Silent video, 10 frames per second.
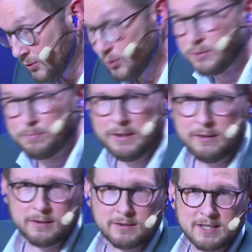it could
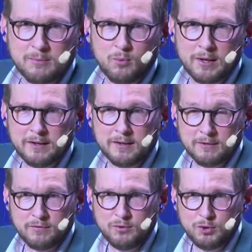be that someone
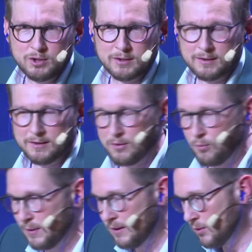in the
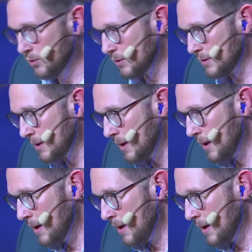future we could